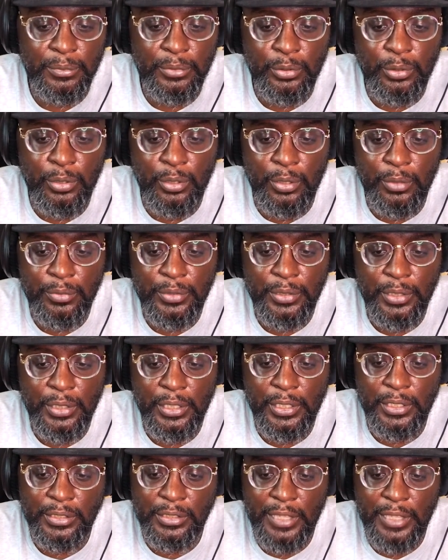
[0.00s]
You know what I'm saying?
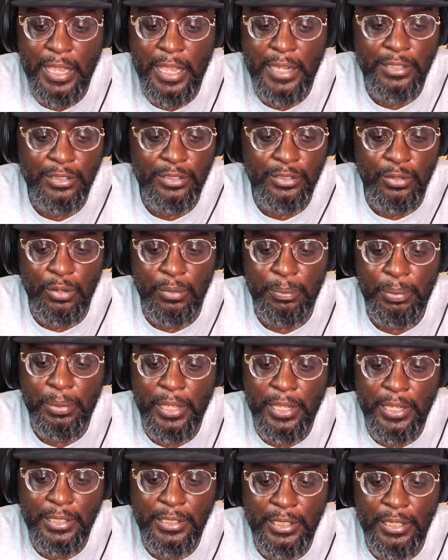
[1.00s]
He's a guy that's going to
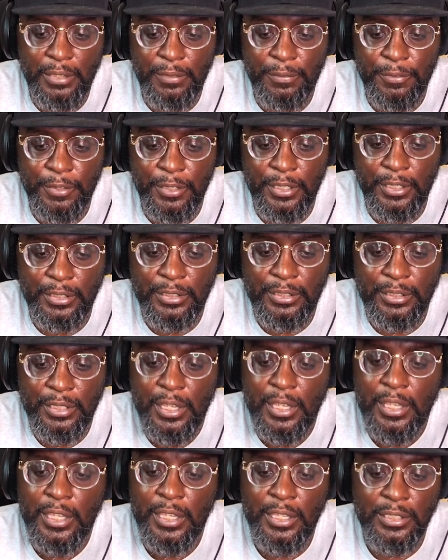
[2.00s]
play defense.
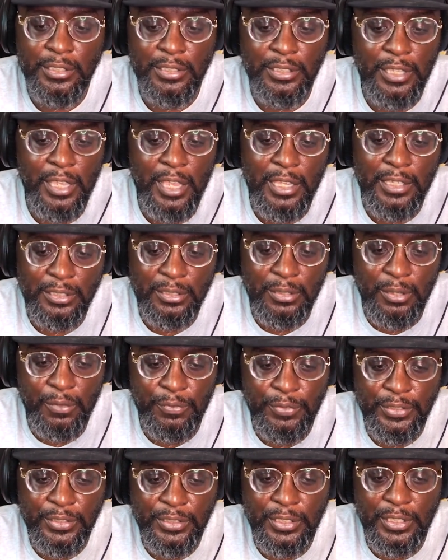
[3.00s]
He's a guy that's going to
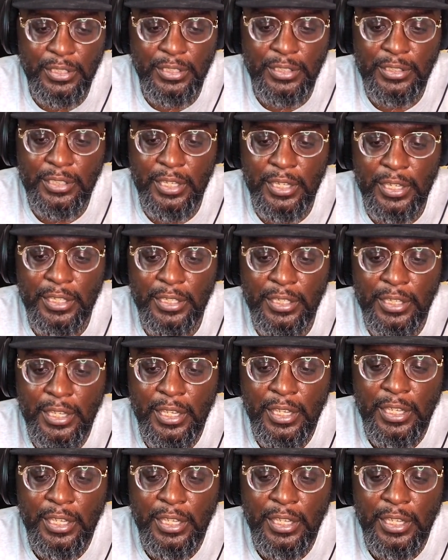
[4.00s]
facilitate.